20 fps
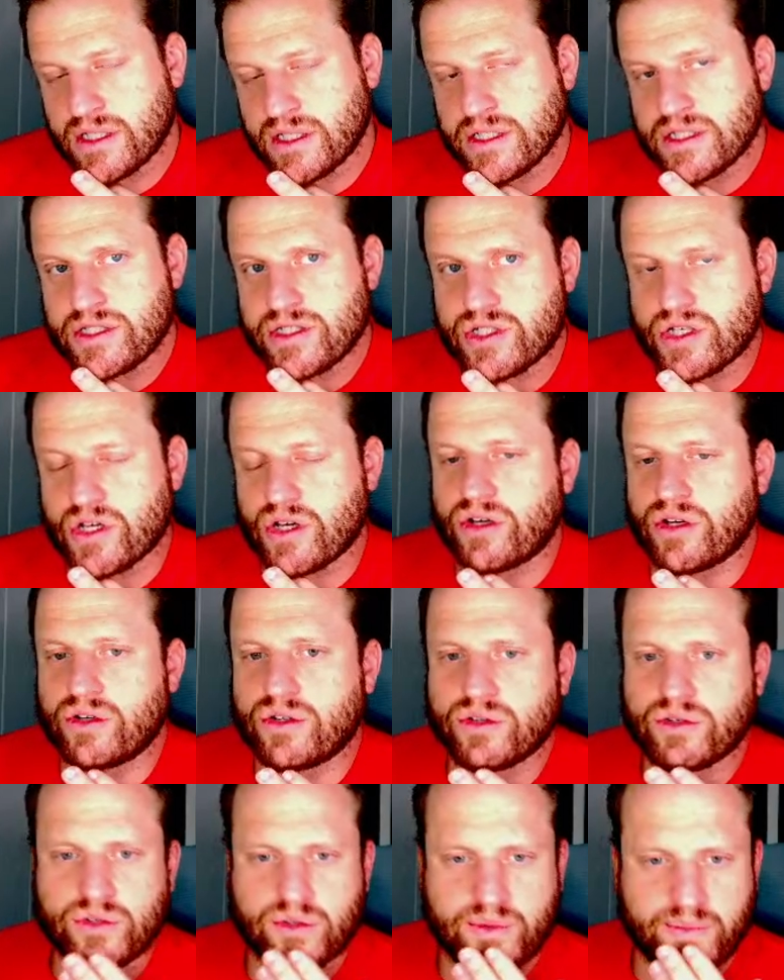
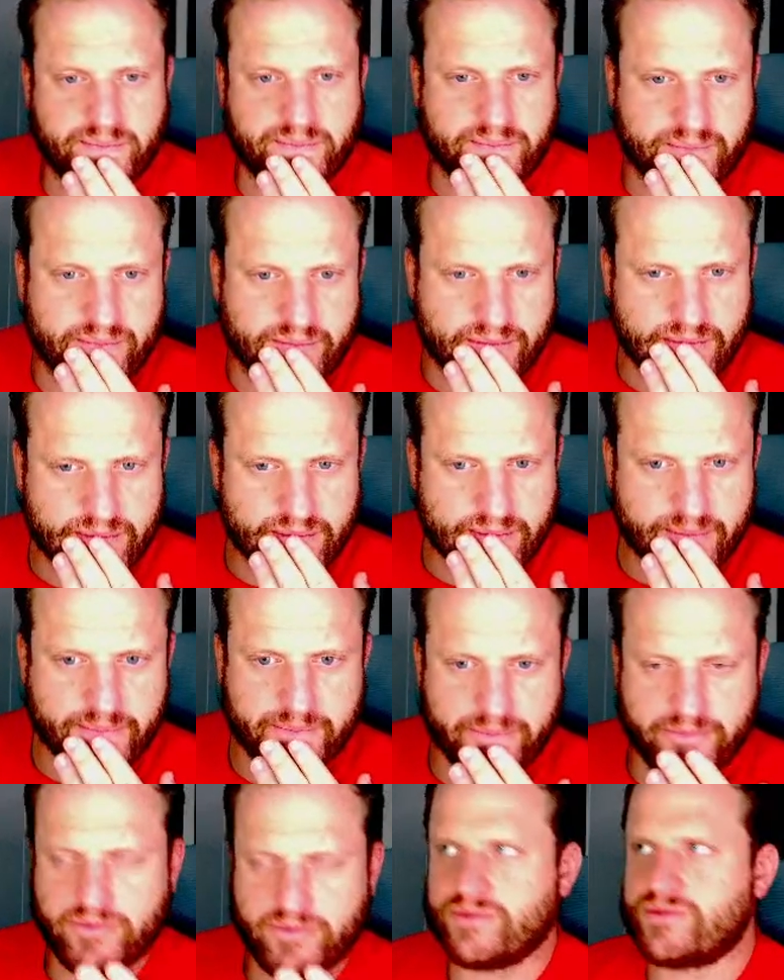So
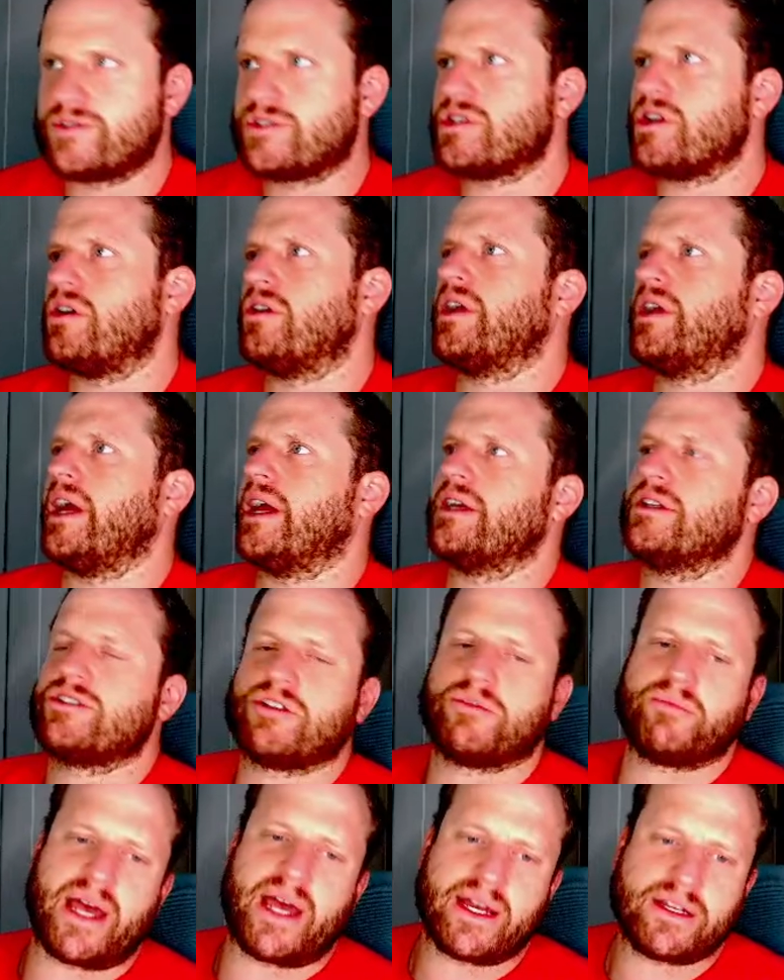okay, so
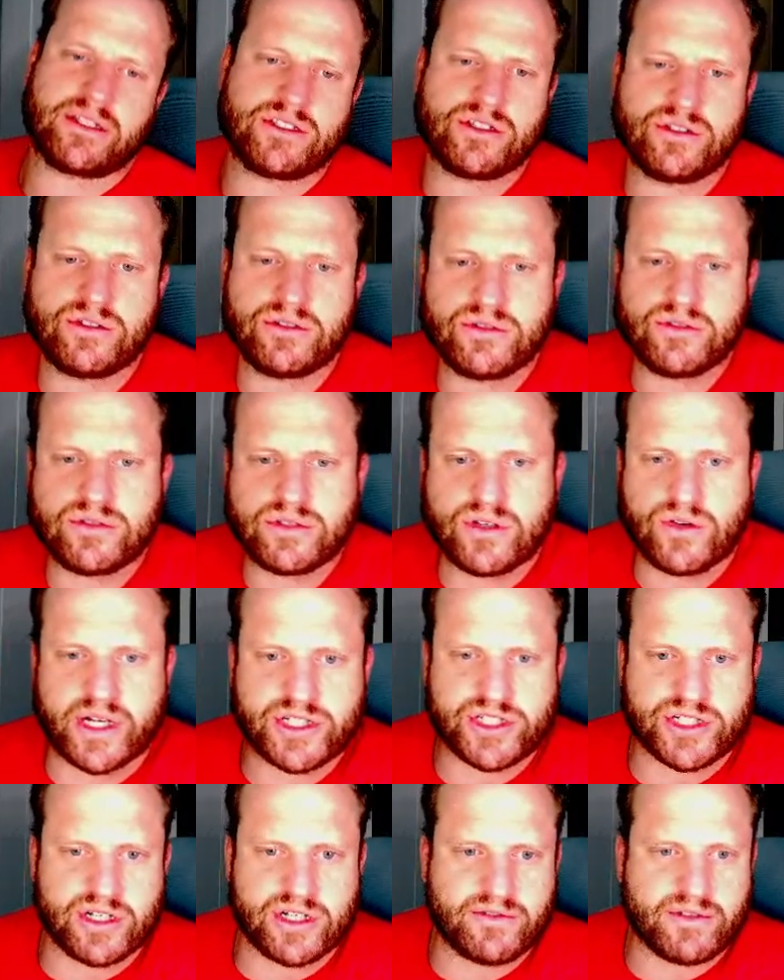back to the
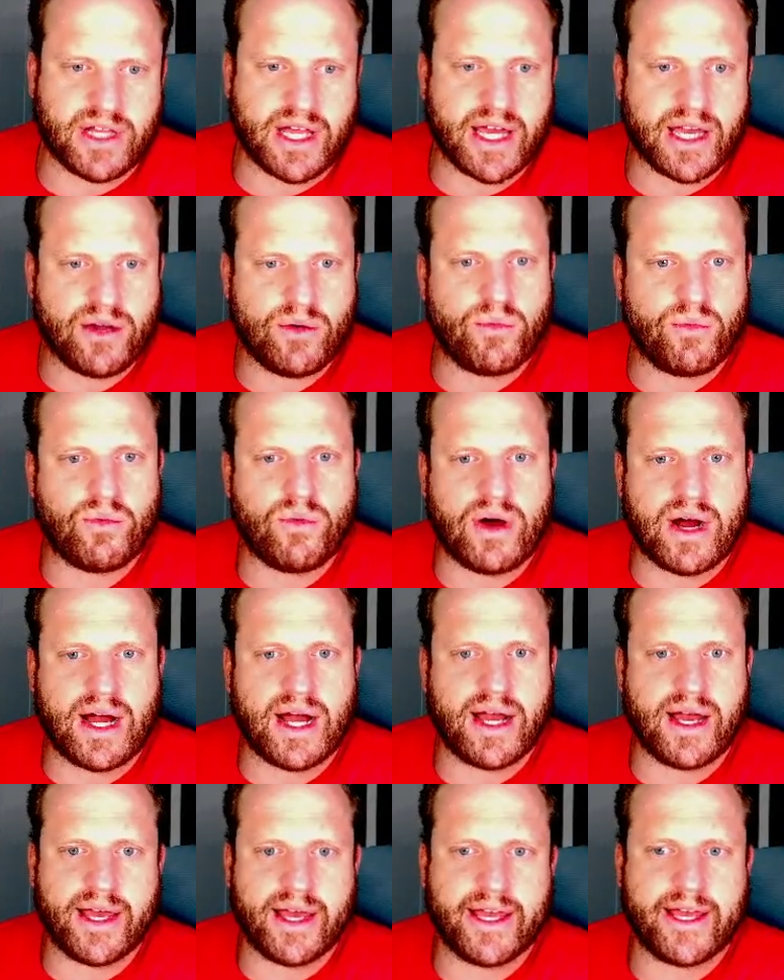question of like
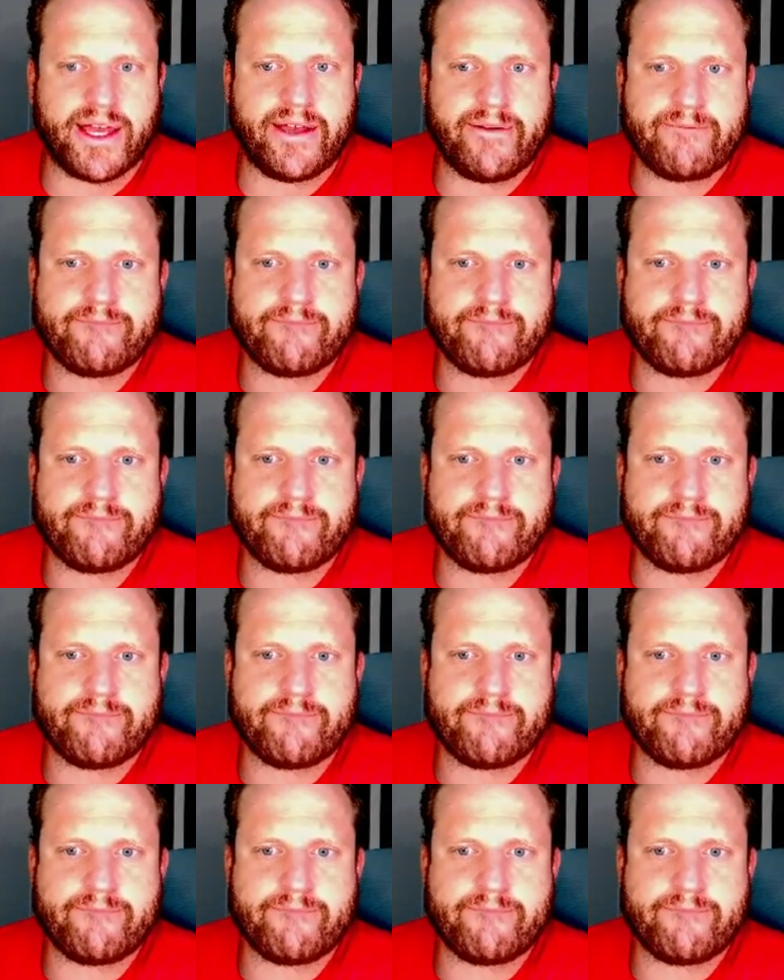why